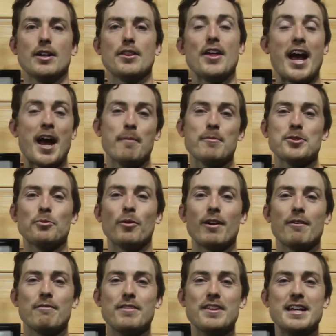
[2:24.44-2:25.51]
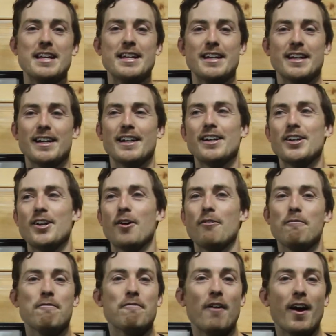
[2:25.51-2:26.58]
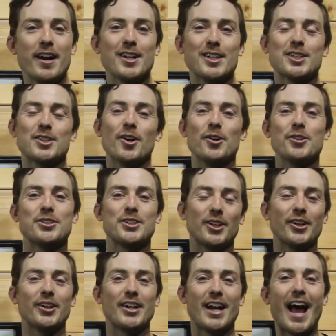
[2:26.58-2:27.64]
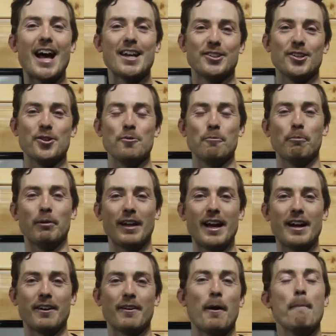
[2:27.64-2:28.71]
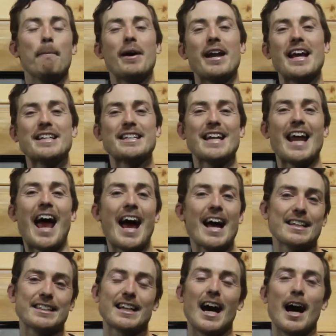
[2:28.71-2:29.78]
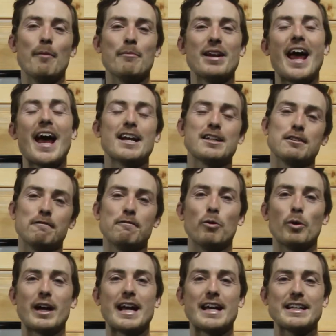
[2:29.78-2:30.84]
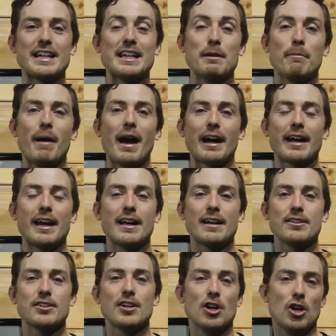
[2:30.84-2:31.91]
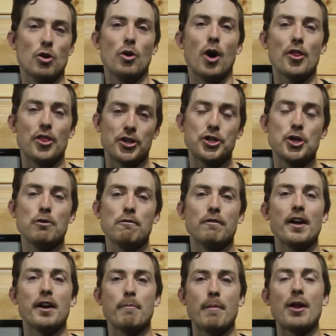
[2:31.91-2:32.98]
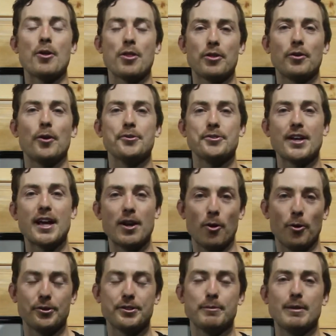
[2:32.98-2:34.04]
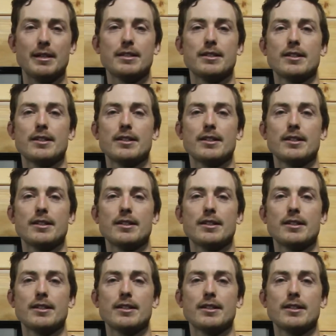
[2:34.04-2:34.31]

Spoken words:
The hammer is one of the funnest throws to learn as a new player, but isn't as common as the forehand and the backhand, the two fundamental throws in ultimate.